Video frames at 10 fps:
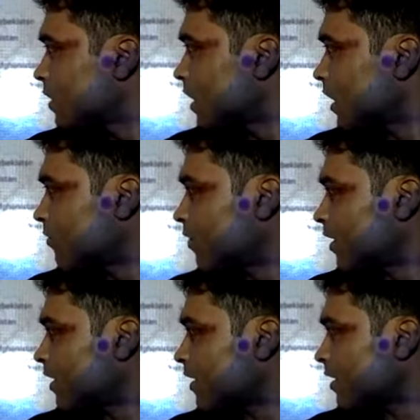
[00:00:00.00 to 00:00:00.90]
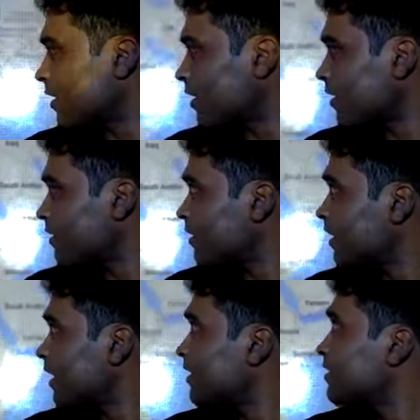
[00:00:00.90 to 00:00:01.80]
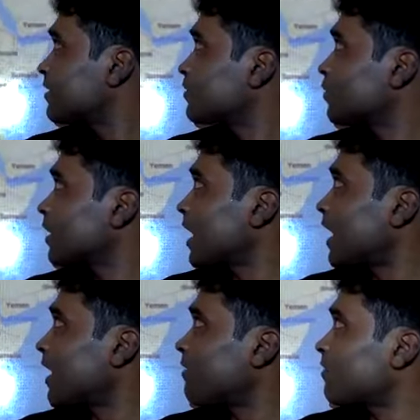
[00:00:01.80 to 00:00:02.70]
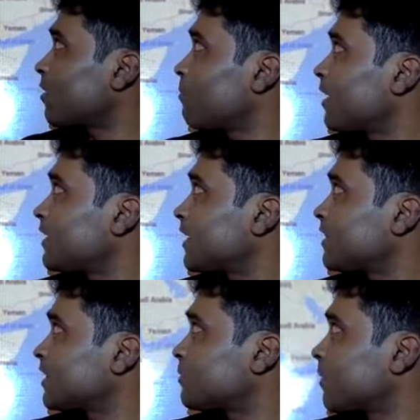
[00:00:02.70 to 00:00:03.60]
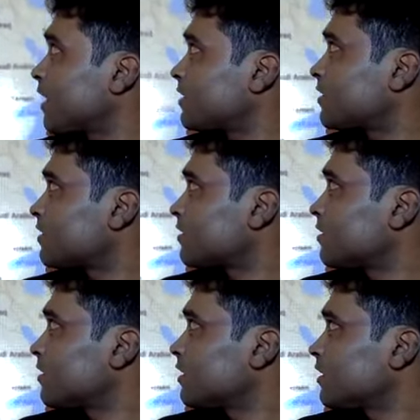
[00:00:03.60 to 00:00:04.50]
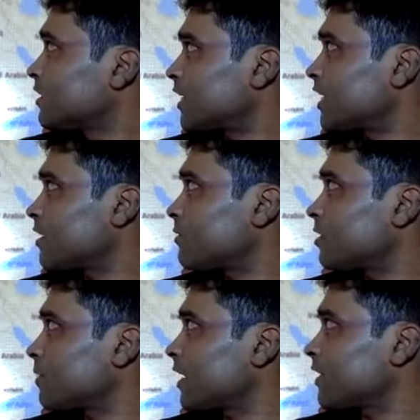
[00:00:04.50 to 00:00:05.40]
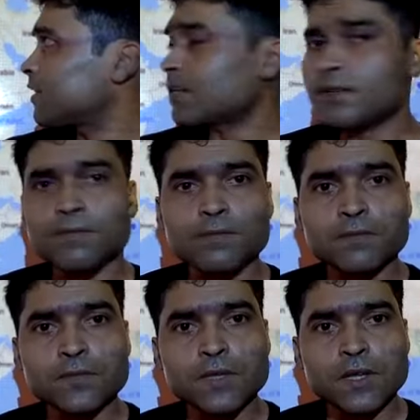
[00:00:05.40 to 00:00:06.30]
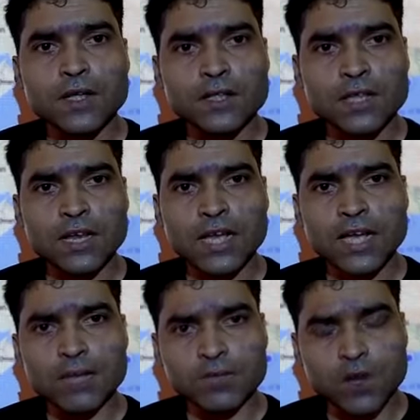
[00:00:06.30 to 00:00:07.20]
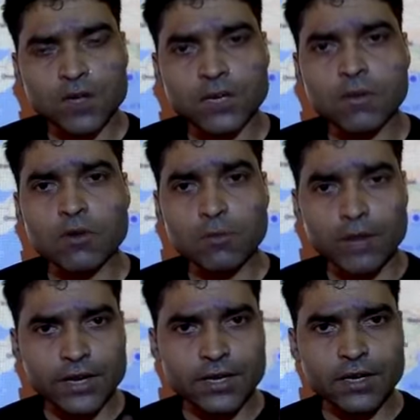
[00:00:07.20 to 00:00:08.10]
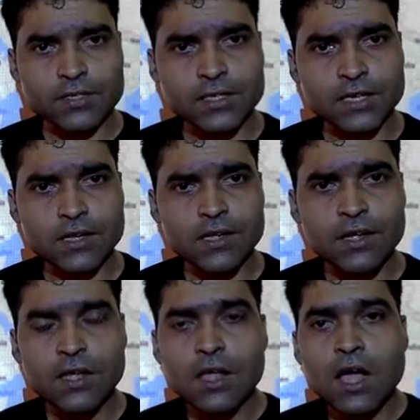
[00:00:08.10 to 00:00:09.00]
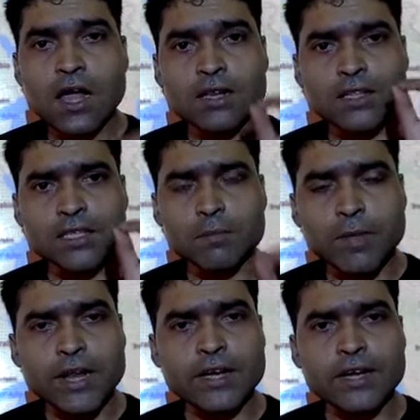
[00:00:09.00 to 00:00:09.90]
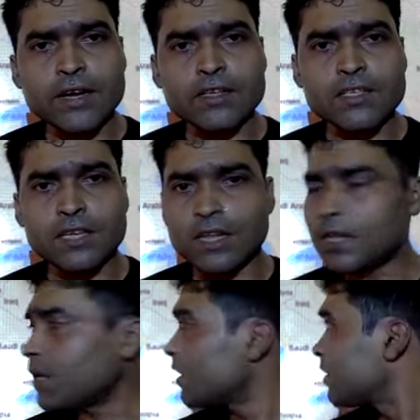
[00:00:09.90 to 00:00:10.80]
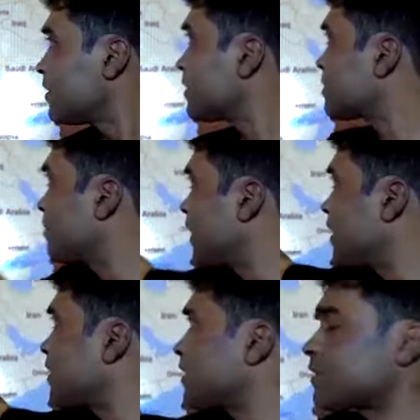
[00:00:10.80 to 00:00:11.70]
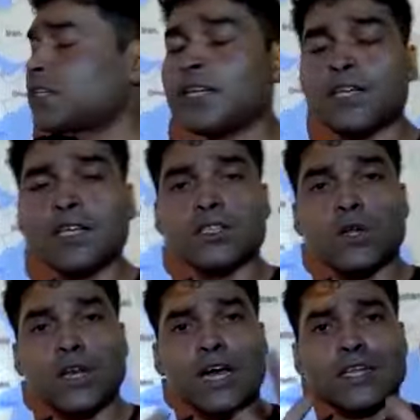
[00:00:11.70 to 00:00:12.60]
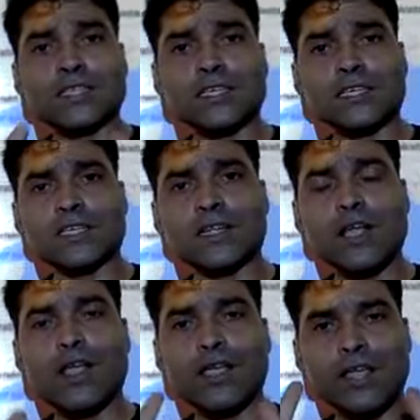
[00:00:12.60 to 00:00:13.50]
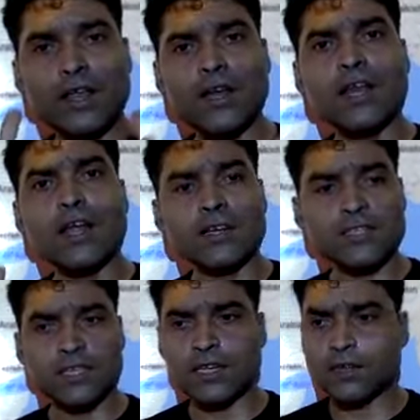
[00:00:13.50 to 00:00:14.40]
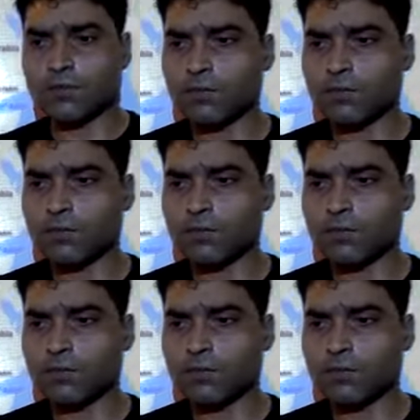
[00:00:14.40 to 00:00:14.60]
Africa, right? So I have completed this part, Strait of Gibraltar. Then I have talked about Mediterranean Sea, and this Mediterranean Sea is the largest inland sea.